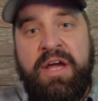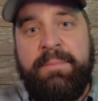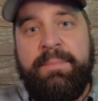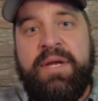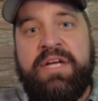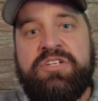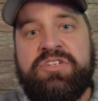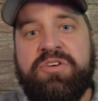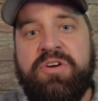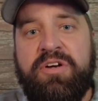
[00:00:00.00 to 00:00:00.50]

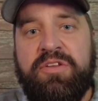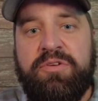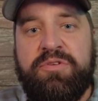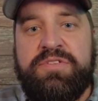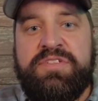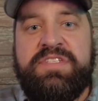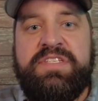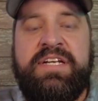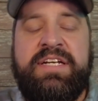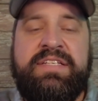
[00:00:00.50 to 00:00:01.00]
make sure all
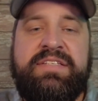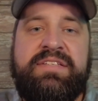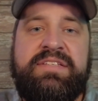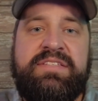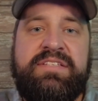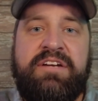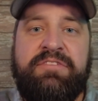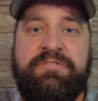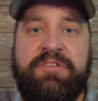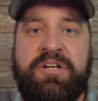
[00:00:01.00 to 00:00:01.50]
those sticks and
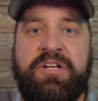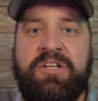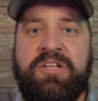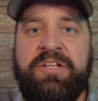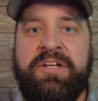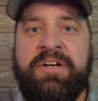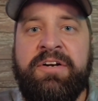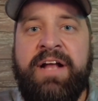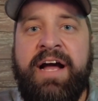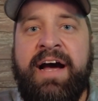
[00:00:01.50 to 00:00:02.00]
stuff are
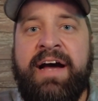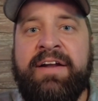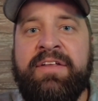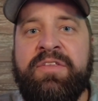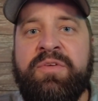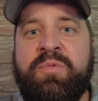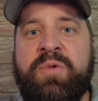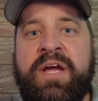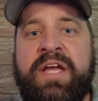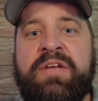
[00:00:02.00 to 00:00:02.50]
cleared out of
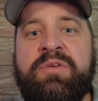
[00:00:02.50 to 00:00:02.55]
the way.